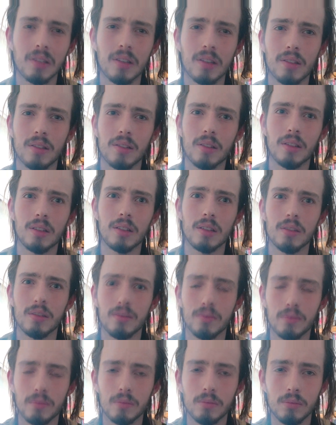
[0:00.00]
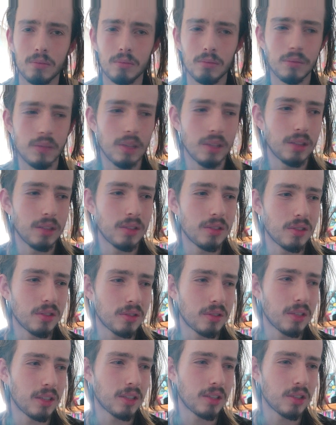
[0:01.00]
and you
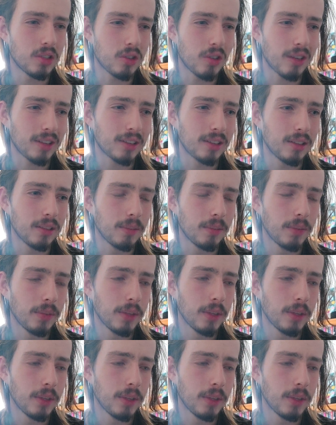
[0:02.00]
just get distracted.